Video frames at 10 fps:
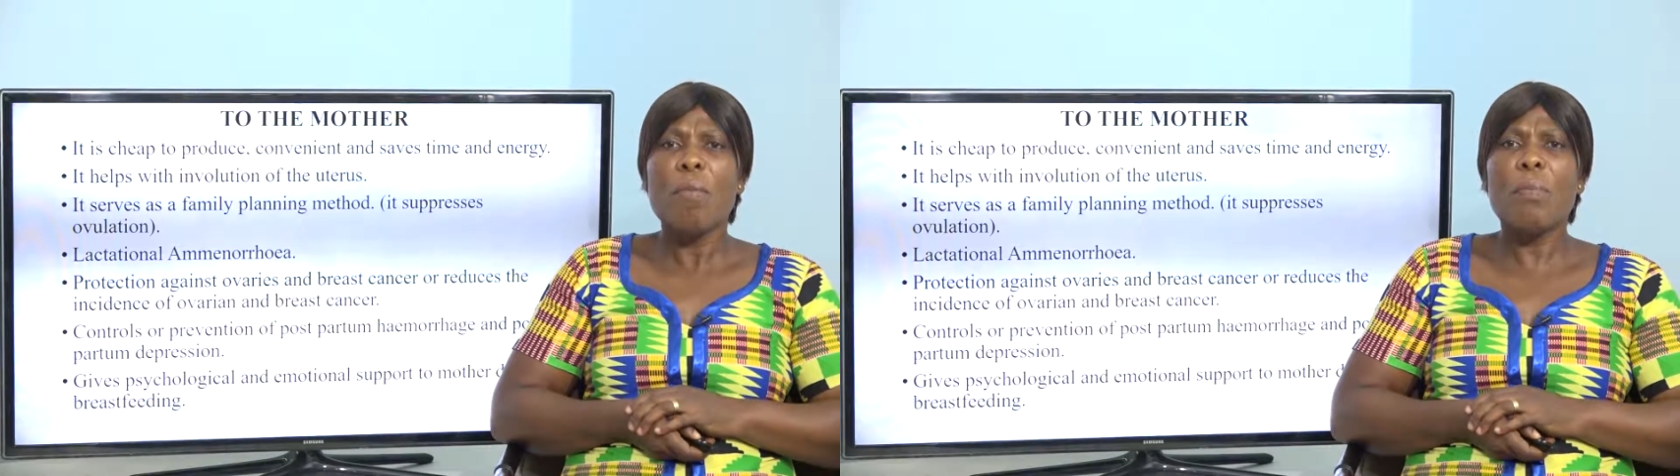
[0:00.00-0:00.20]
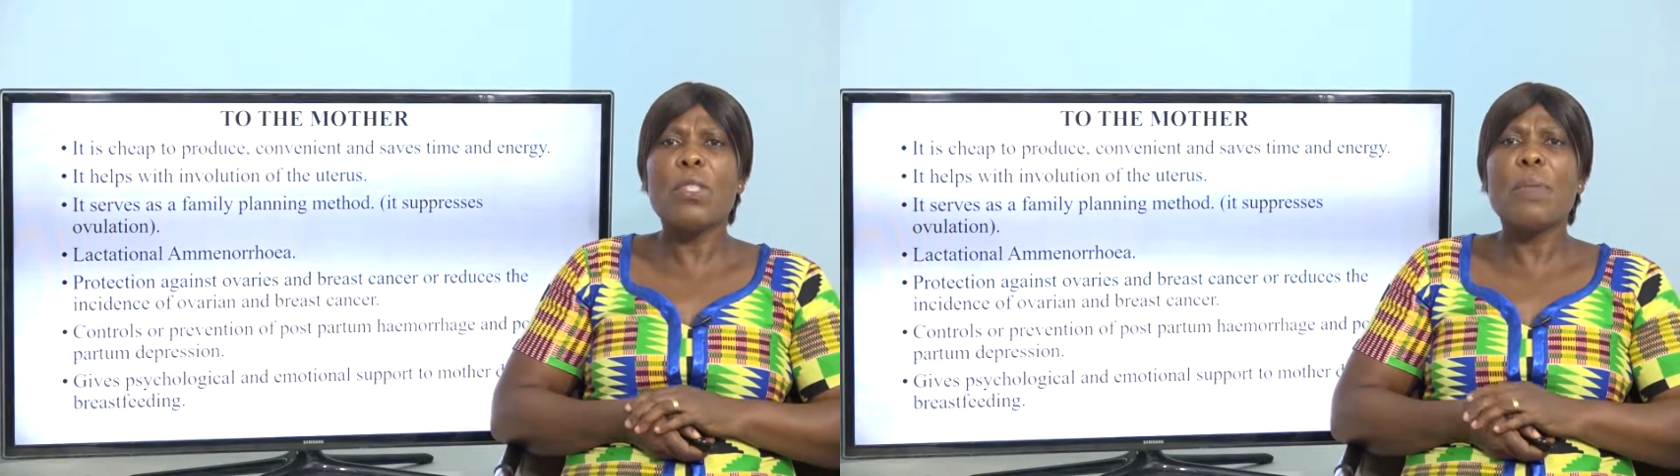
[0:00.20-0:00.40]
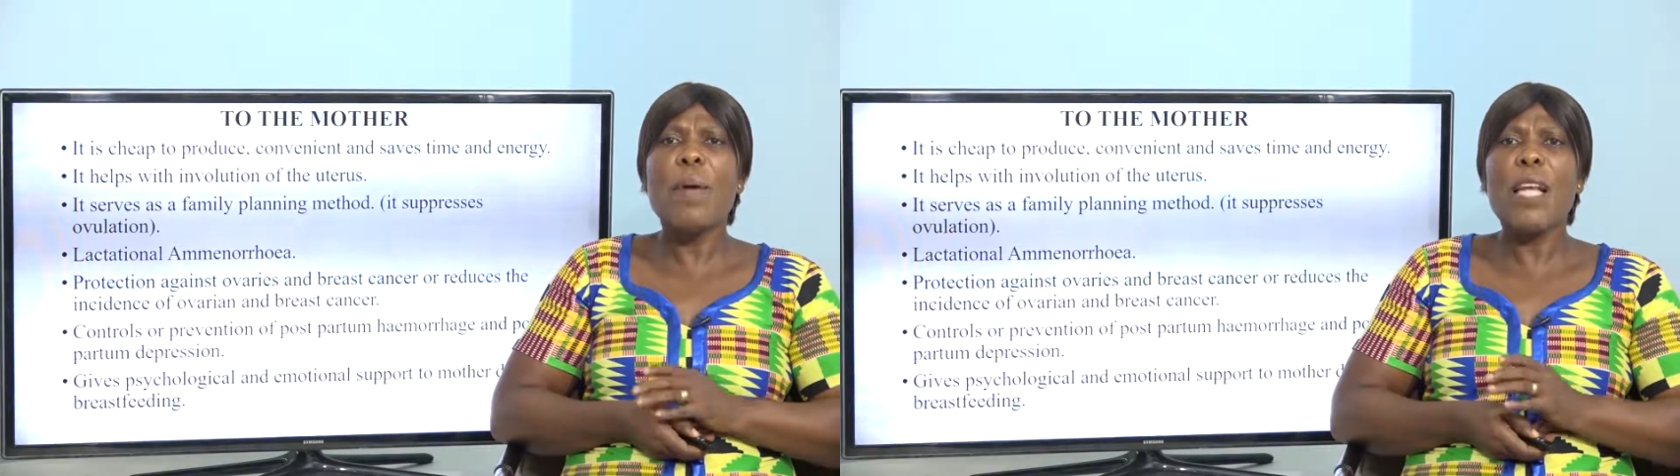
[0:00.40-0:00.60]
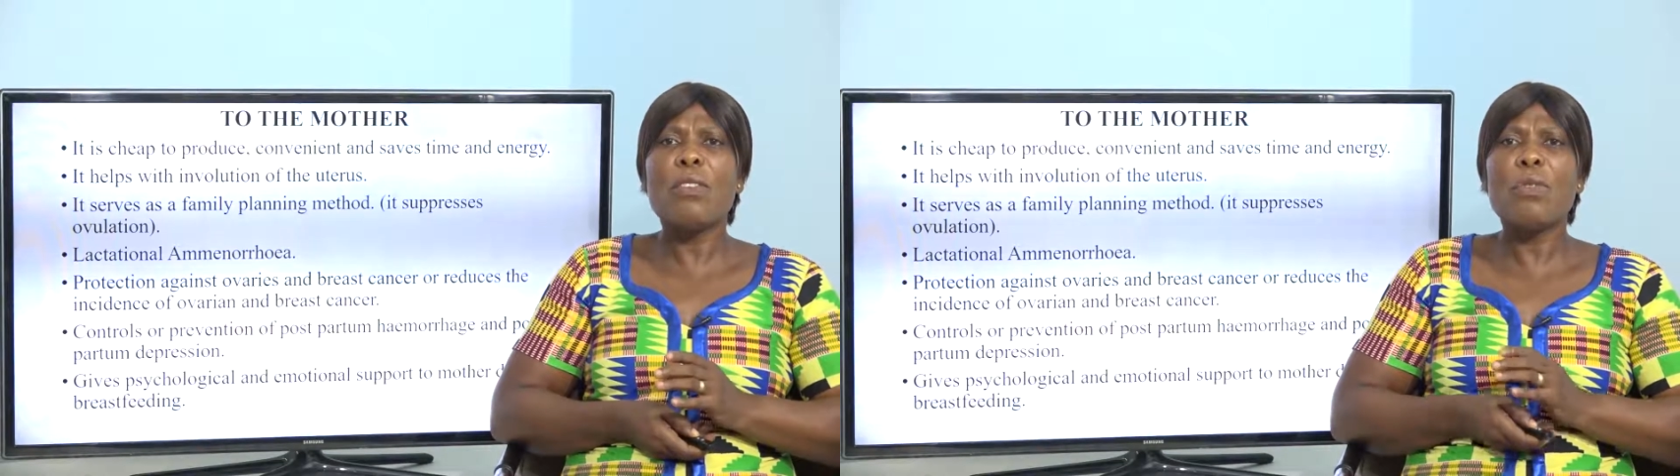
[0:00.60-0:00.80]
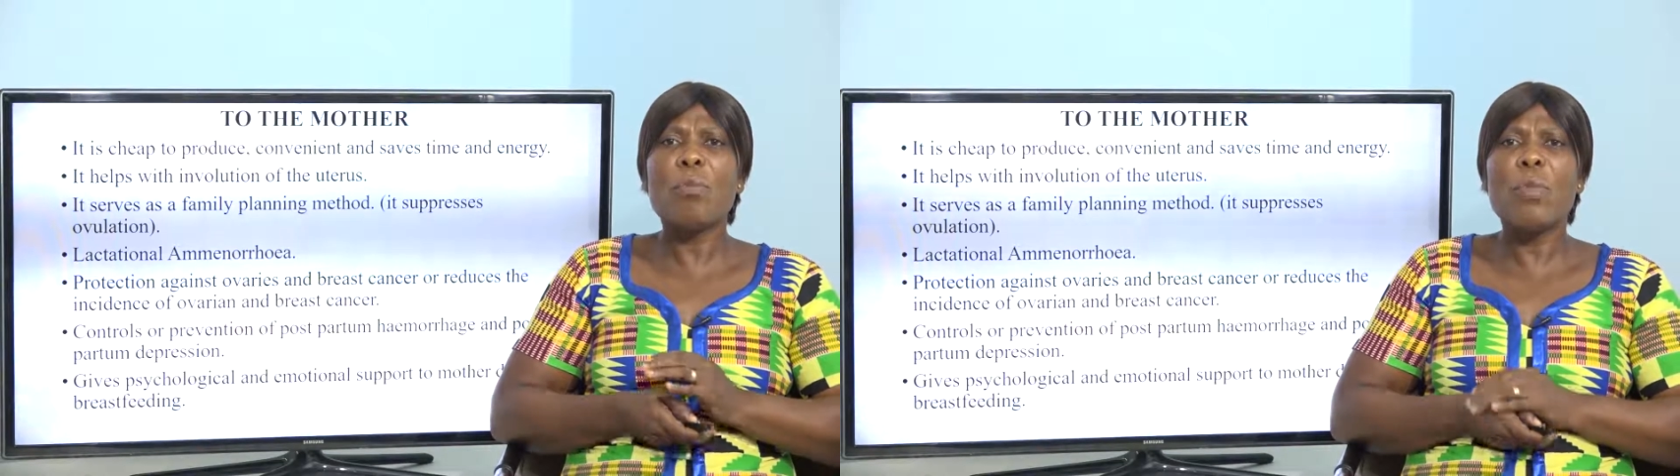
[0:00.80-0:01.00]

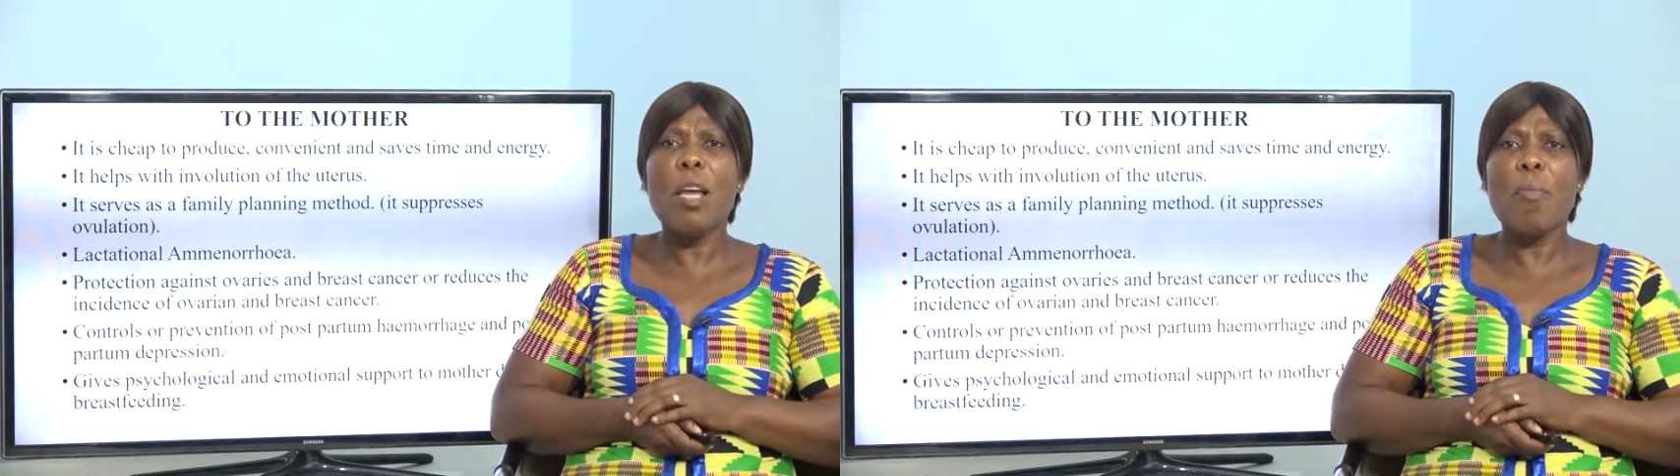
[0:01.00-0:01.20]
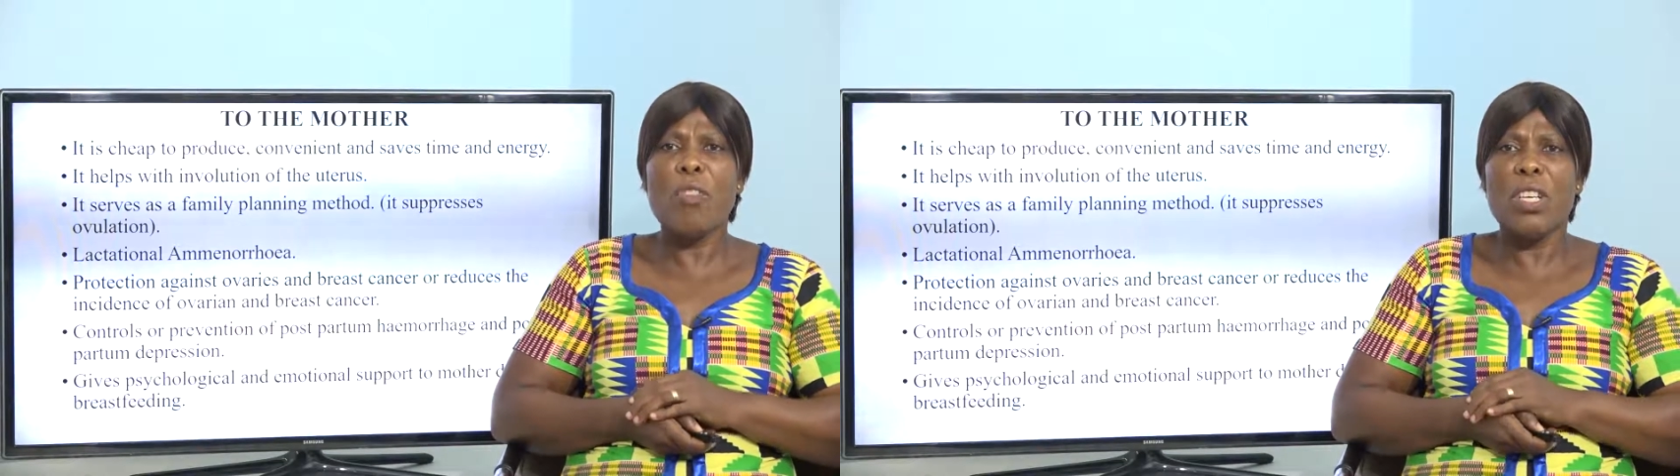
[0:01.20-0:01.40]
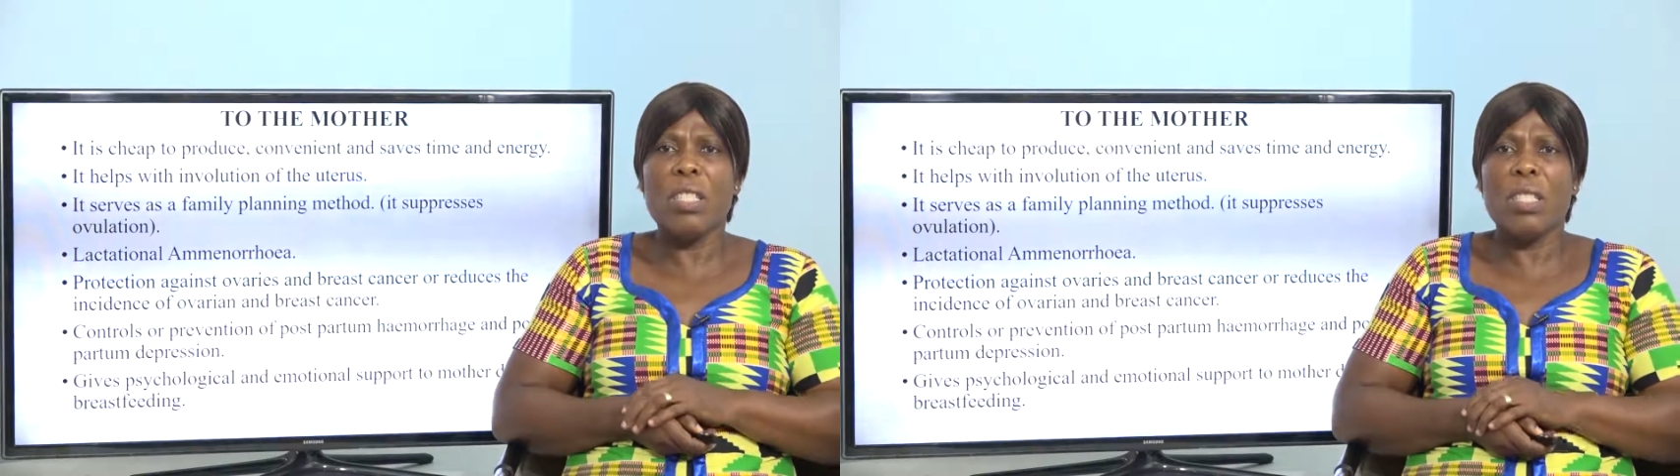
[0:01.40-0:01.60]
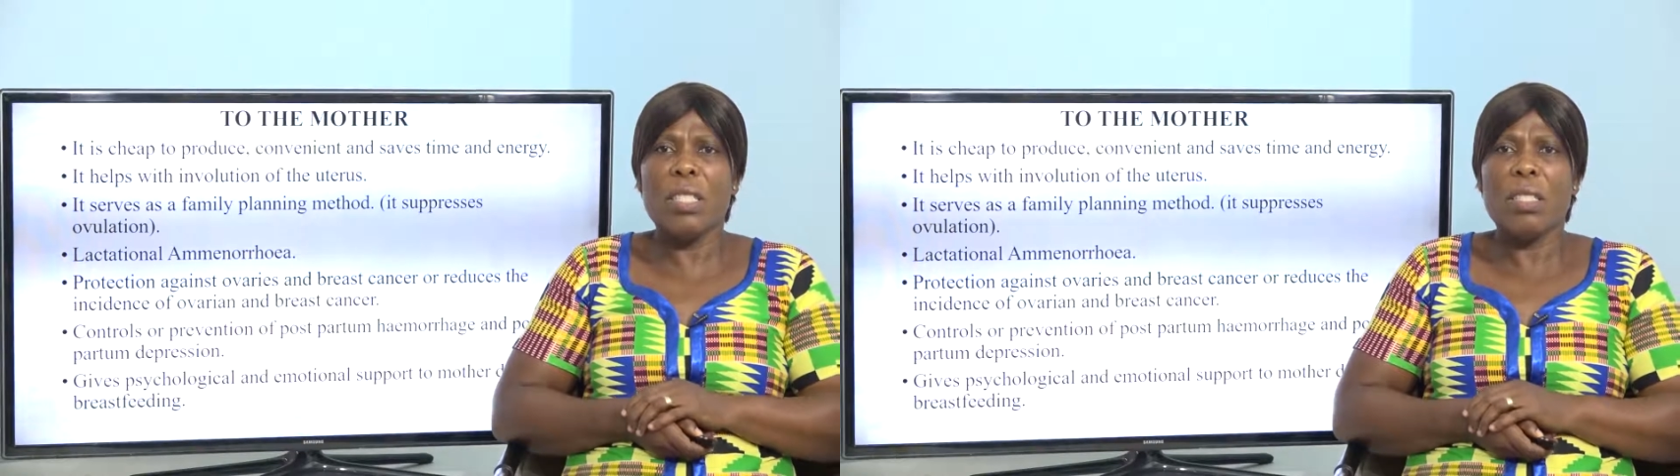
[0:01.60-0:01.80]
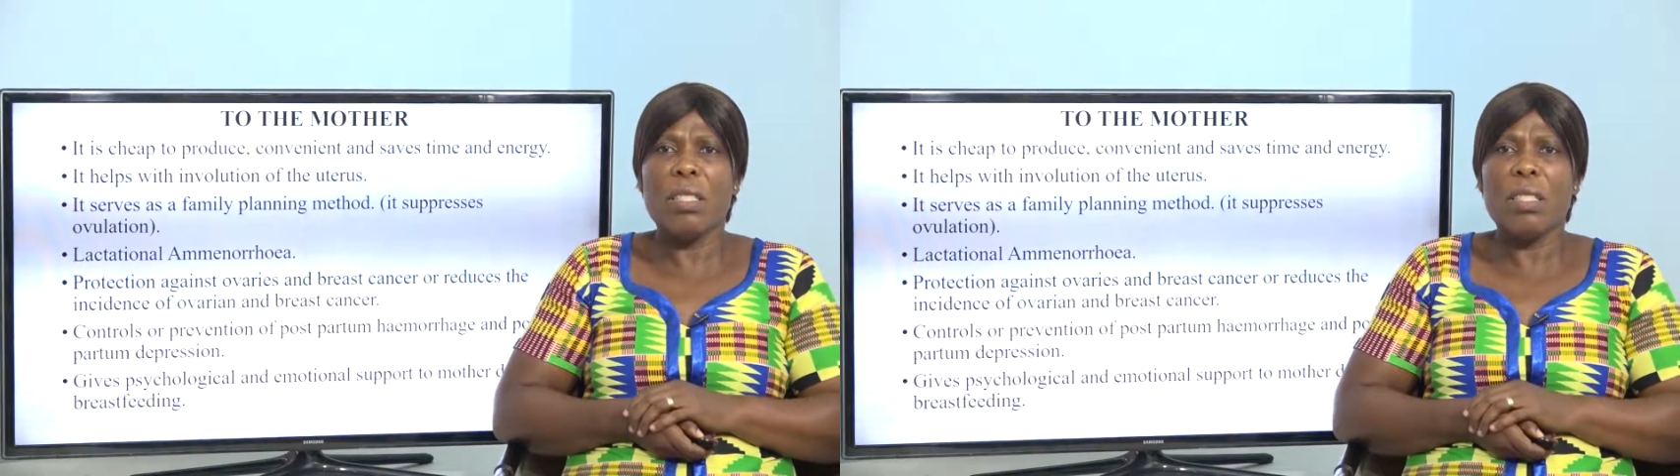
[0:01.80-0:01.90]
Postpartum hemorrhage